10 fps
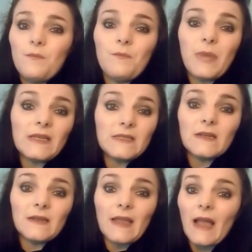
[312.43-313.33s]

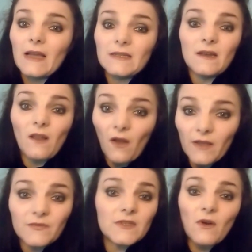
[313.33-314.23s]
basically had a
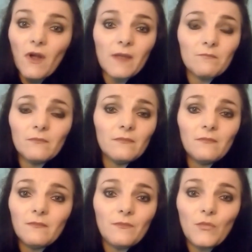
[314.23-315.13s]
lifetime
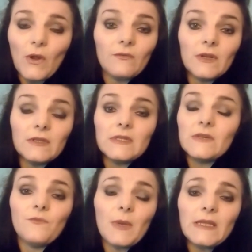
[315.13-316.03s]

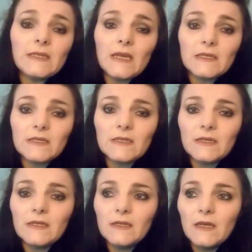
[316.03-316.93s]
prevalence of
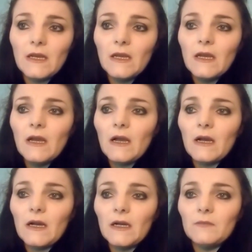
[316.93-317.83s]
PTSD,
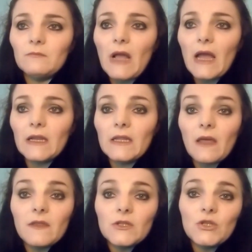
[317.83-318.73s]
and
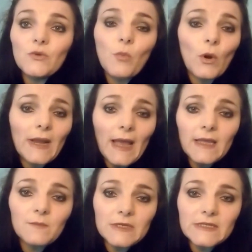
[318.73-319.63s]
another
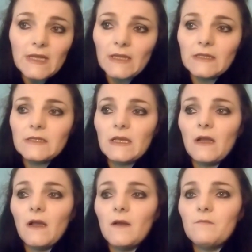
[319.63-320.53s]

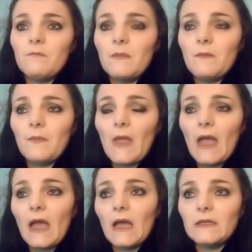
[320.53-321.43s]
2.8%
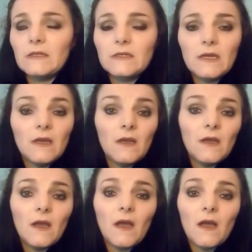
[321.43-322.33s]
had
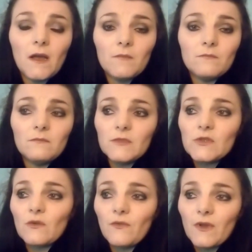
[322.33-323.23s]

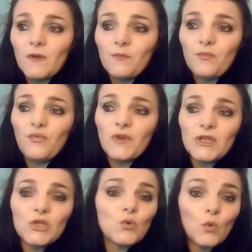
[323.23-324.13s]
sort of a
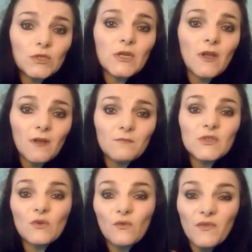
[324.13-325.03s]
pretty short-term,
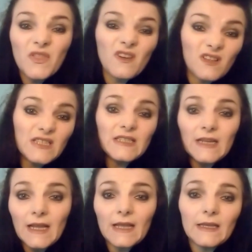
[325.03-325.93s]
sort of
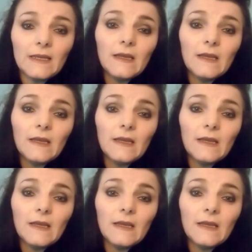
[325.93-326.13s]
30-day